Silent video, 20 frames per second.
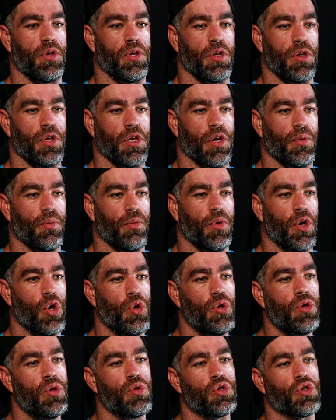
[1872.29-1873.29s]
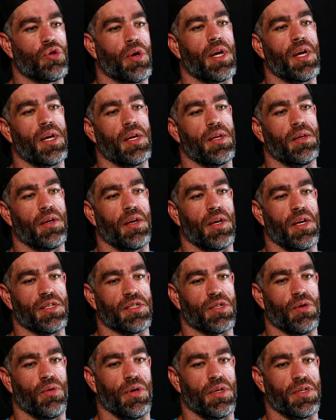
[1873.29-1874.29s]
you know, who you train is
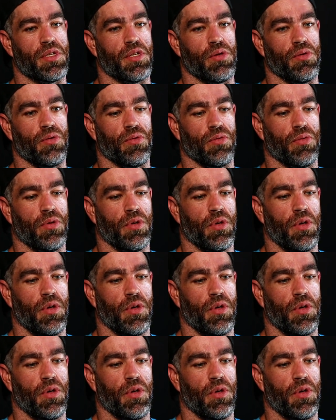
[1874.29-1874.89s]
going to